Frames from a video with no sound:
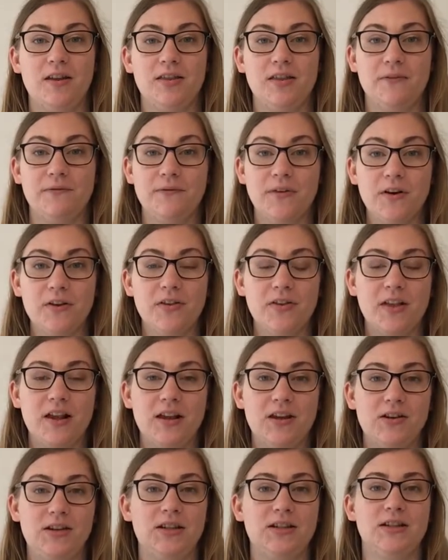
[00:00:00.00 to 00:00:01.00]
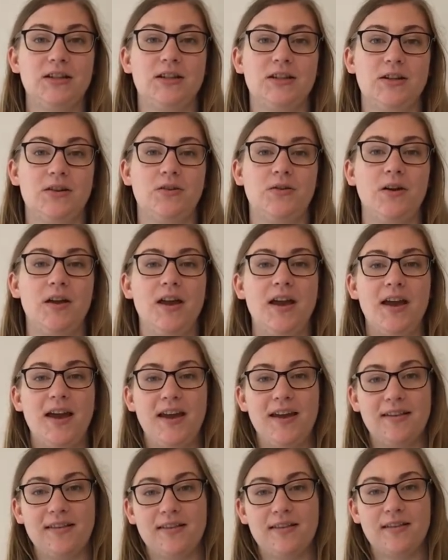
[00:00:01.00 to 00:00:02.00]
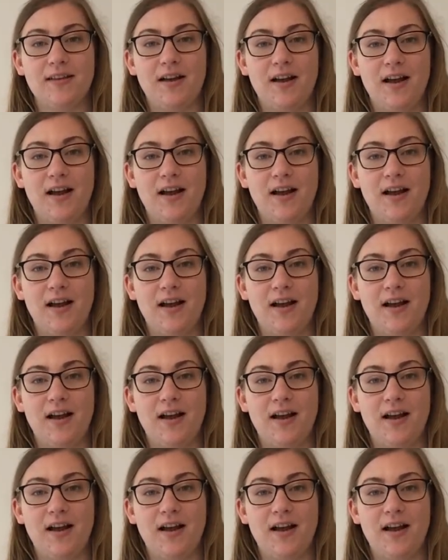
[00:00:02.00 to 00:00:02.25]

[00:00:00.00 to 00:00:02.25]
The first thing you need to do is